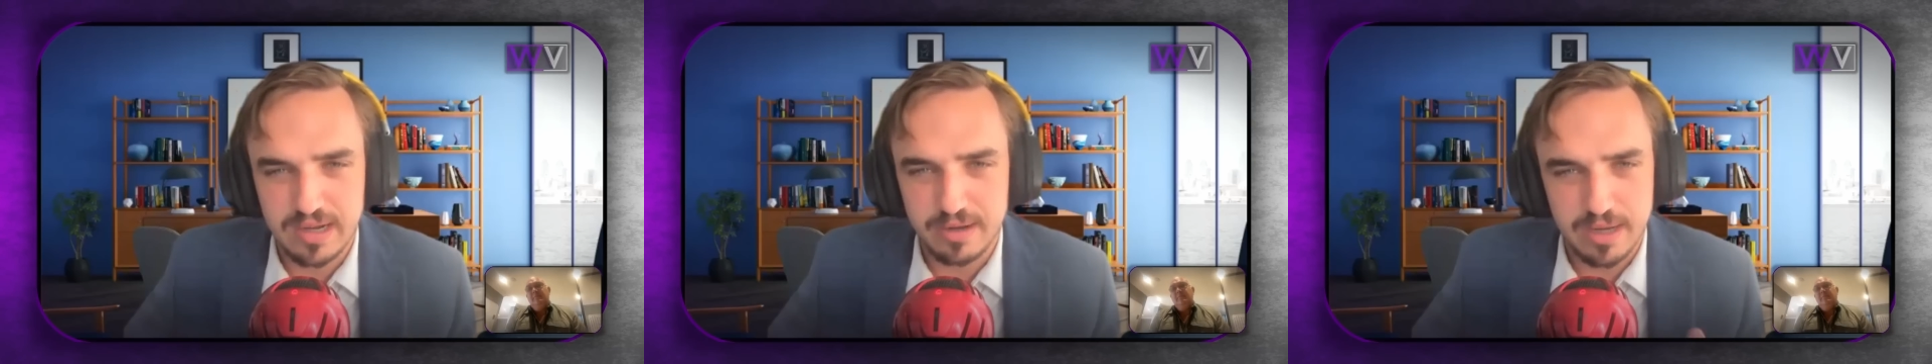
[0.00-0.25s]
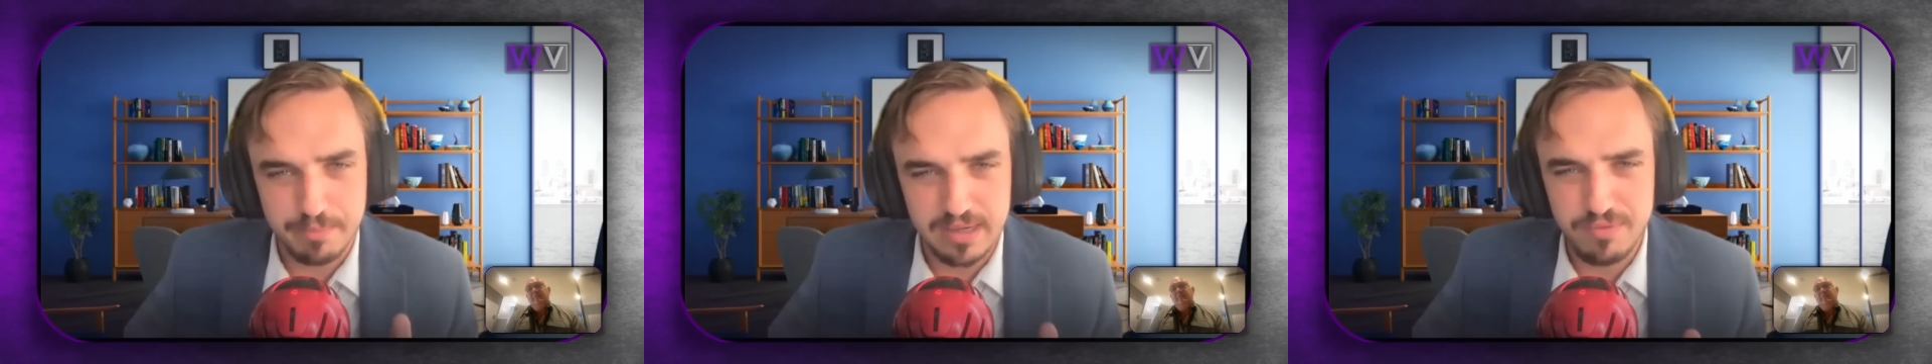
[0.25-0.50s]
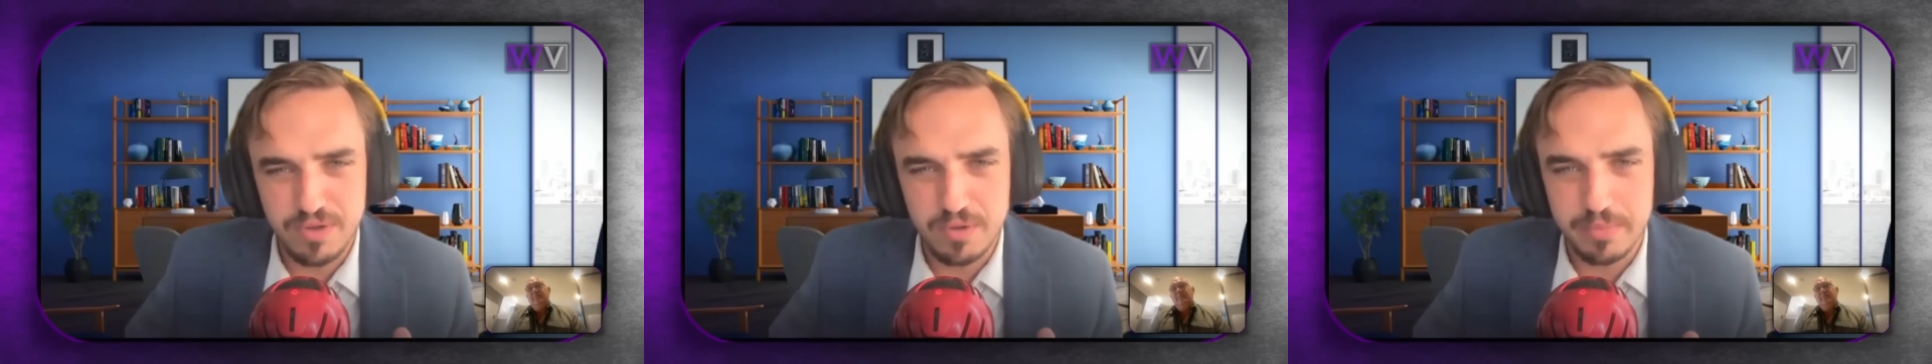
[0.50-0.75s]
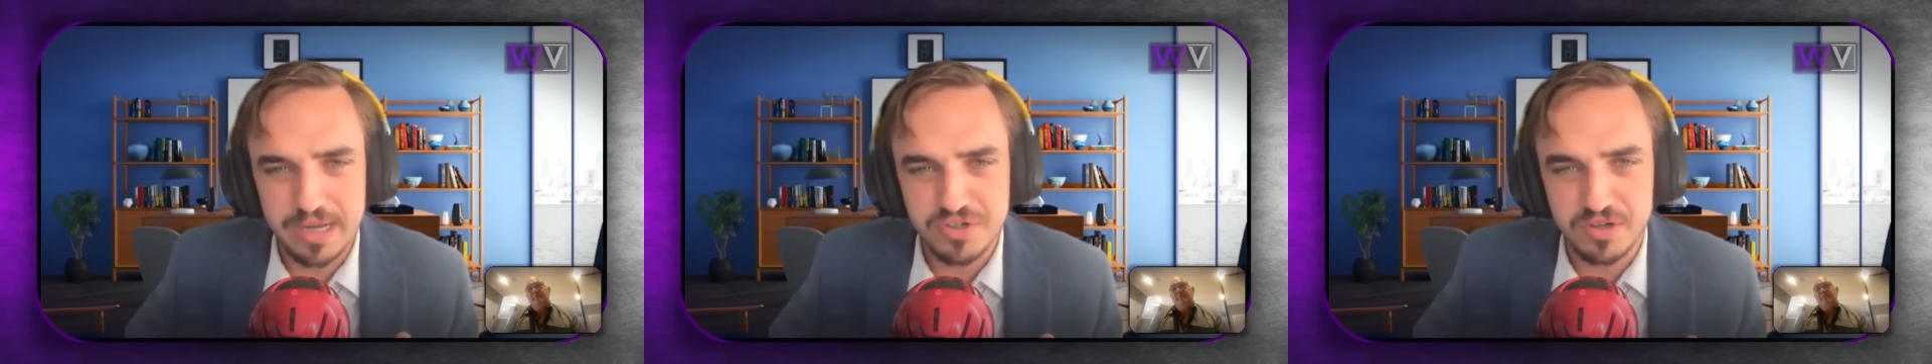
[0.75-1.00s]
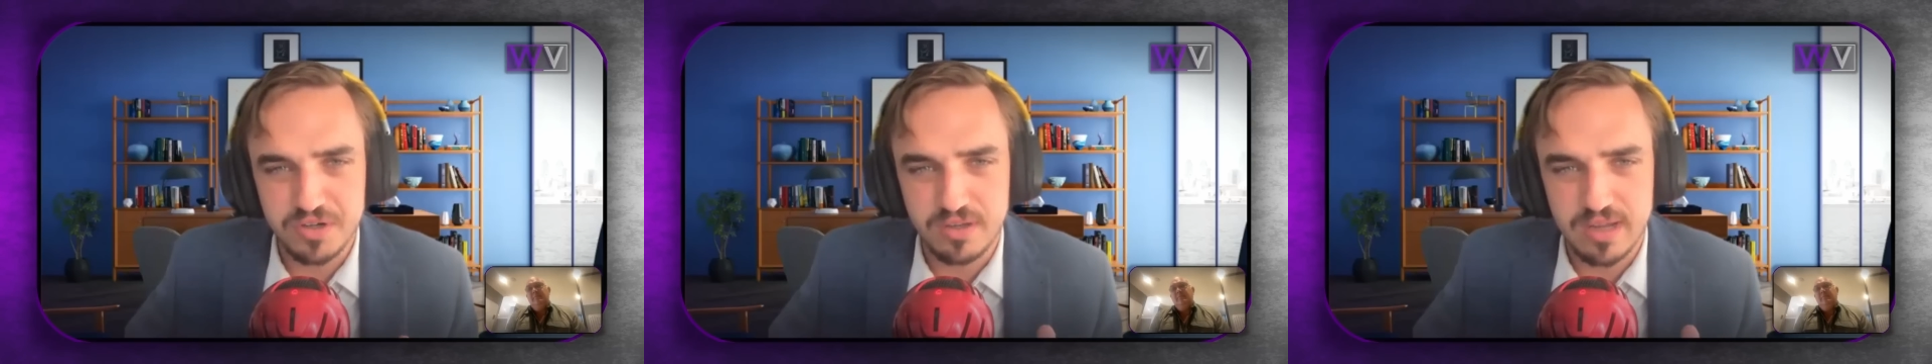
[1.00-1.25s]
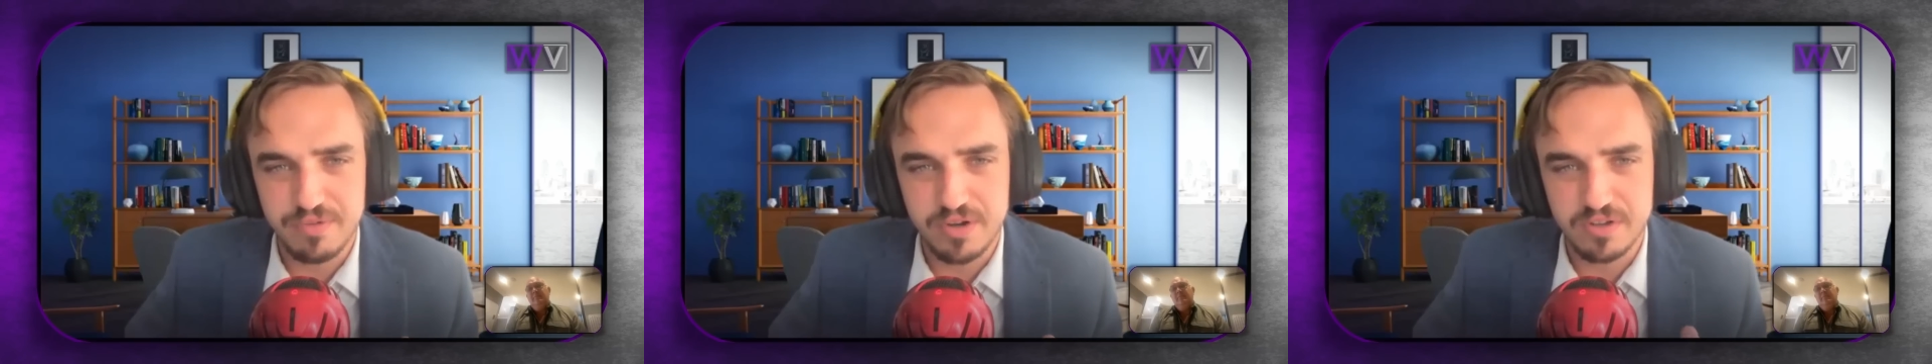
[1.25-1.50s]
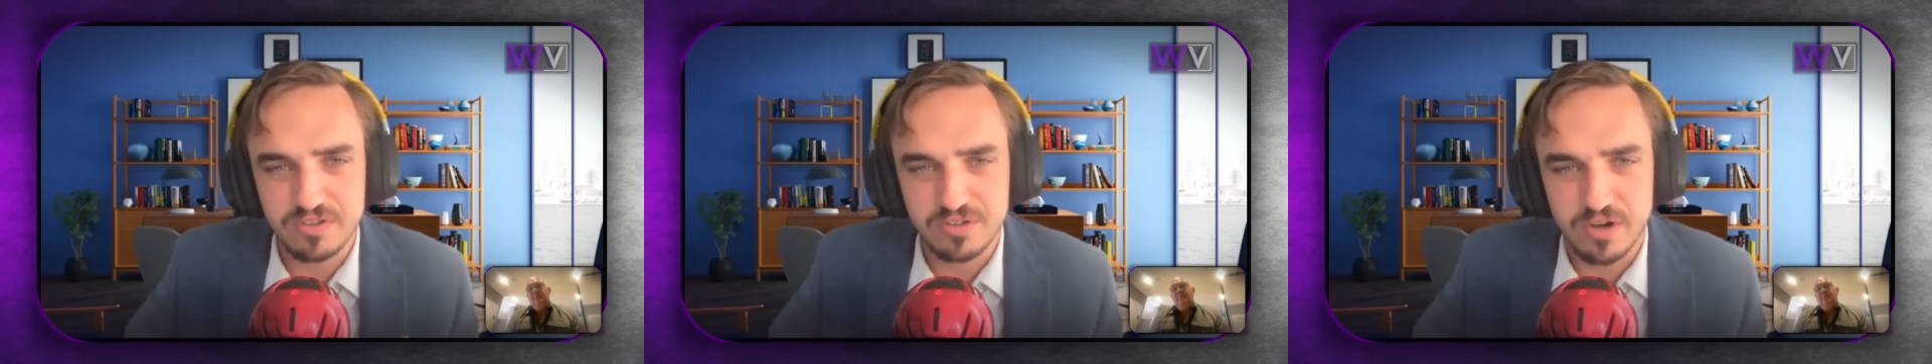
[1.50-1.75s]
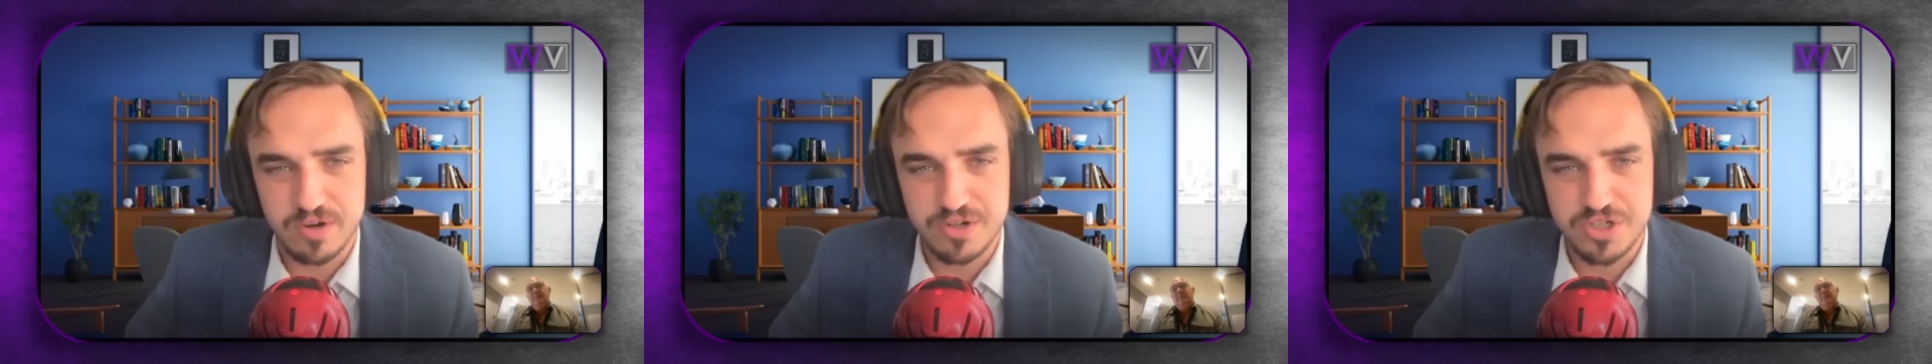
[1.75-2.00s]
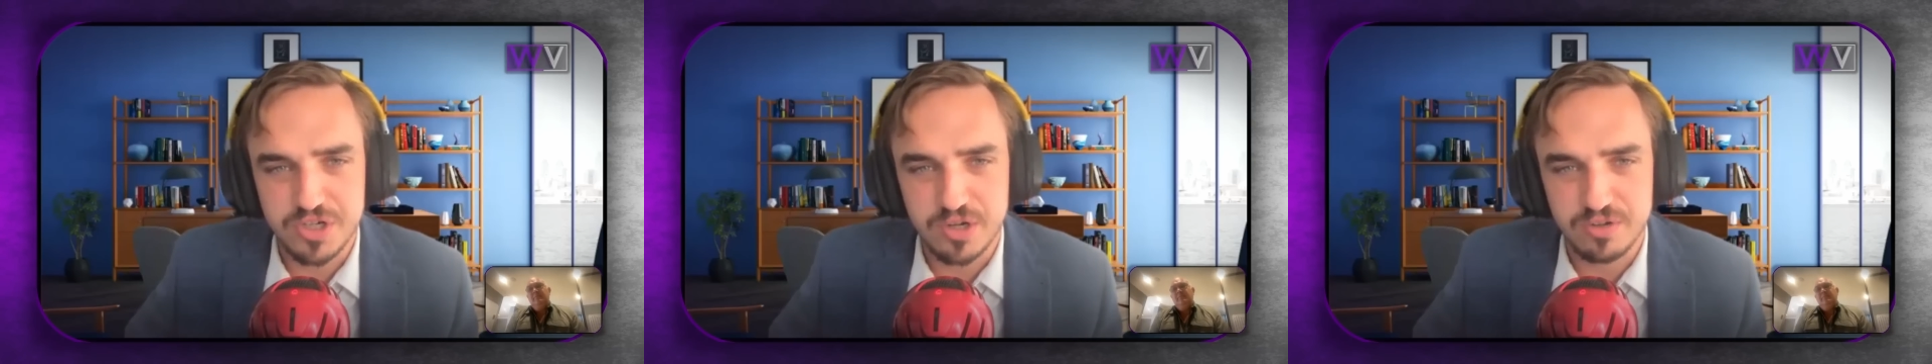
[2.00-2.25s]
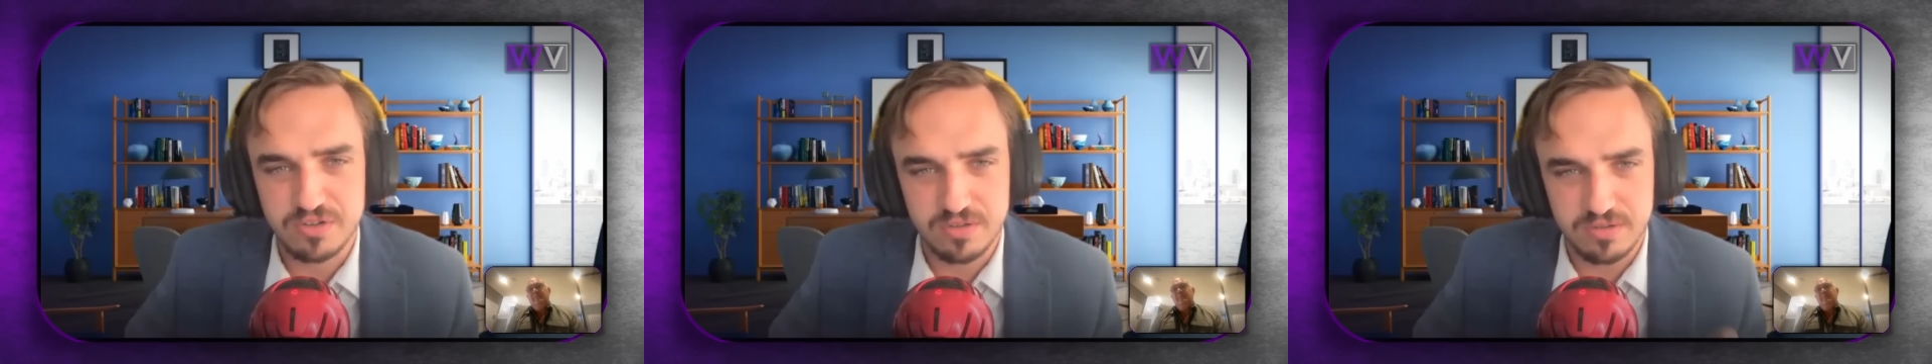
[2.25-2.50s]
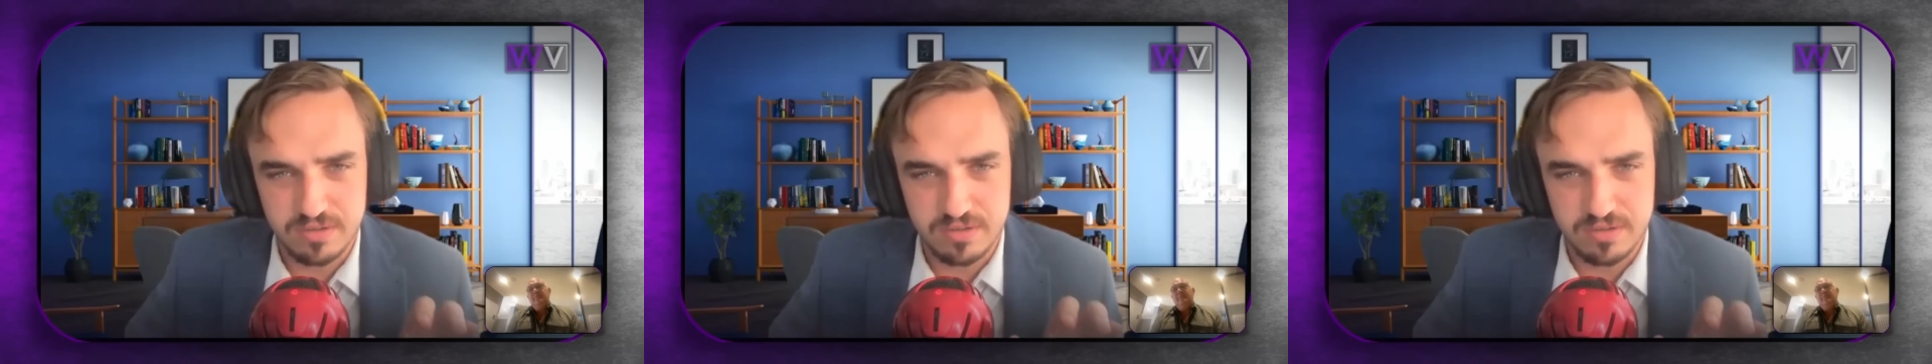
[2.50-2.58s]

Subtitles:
I believe you mentioned in David Anzara's shows